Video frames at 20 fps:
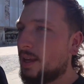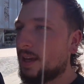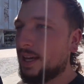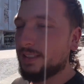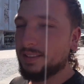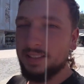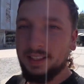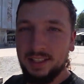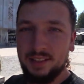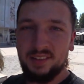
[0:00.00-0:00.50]

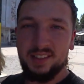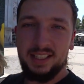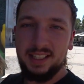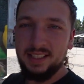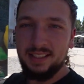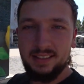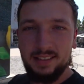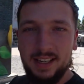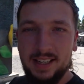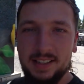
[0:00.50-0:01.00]
It didn't even need
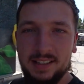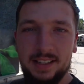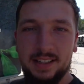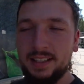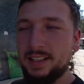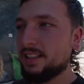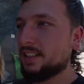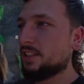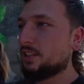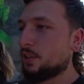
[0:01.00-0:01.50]
to season. It
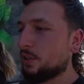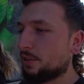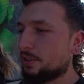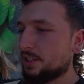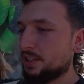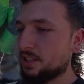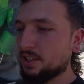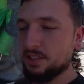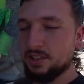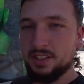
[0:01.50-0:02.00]
needed
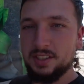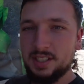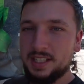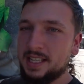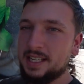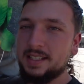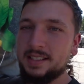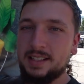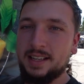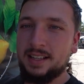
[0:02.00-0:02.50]
nothing. You could just
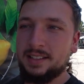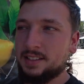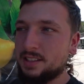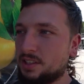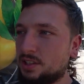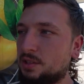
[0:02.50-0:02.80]
eat it as it